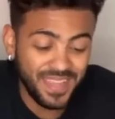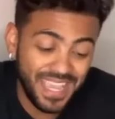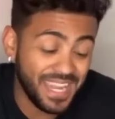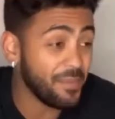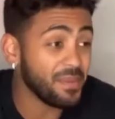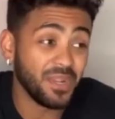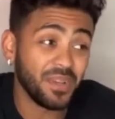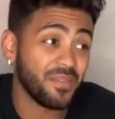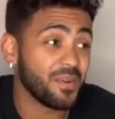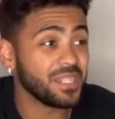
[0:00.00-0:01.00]
Man, I've been
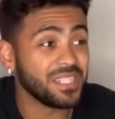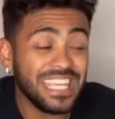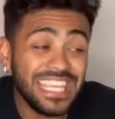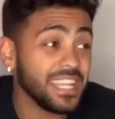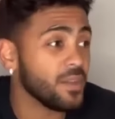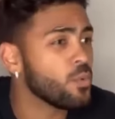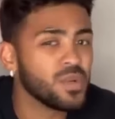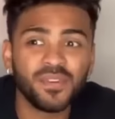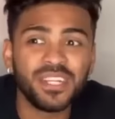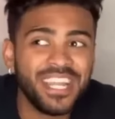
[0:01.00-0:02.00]
looking forward to eating.
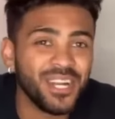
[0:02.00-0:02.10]
What's for